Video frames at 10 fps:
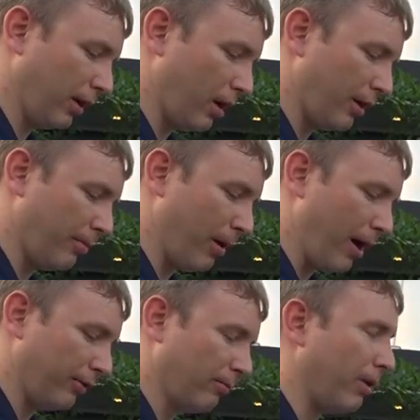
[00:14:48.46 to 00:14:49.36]
lot of the
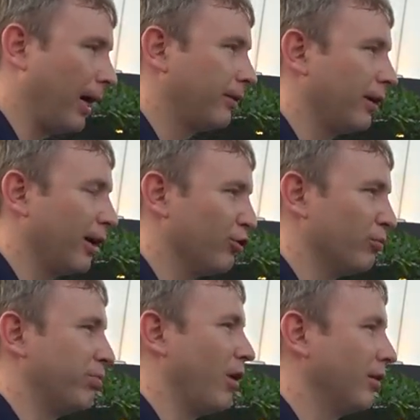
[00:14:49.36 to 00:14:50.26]
bars in Pattaya are
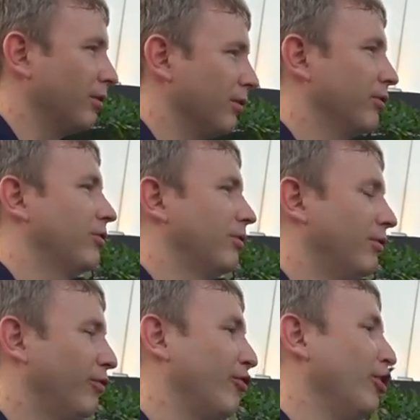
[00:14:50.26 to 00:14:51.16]
just brothels
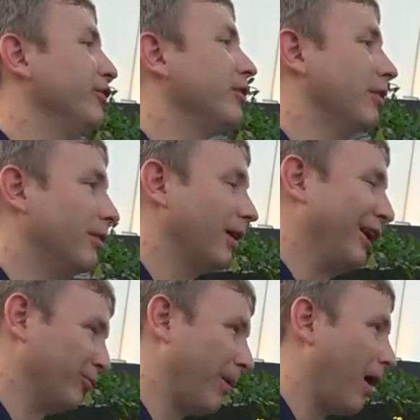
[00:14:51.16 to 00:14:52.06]
fronted
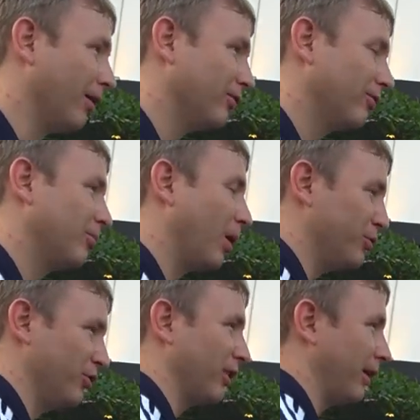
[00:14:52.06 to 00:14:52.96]
as bars, what
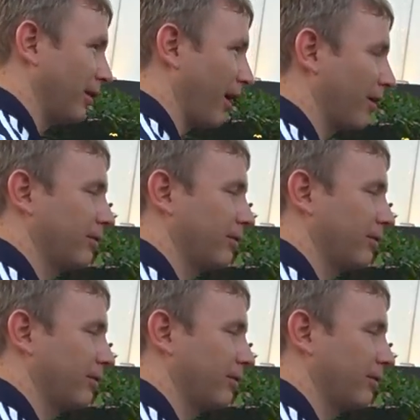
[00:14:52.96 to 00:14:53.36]
would you say to that?